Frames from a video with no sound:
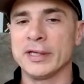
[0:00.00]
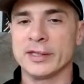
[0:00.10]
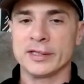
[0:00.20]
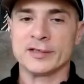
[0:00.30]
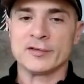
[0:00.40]

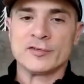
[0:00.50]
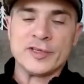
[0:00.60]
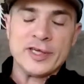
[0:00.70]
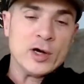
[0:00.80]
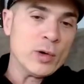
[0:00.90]
might be
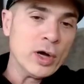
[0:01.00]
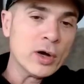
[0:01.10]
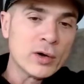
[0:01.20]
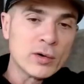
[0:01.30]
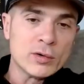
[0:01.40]
the
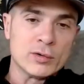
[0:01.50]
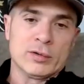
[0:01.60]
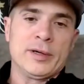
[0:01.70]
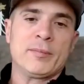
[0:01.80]
COO,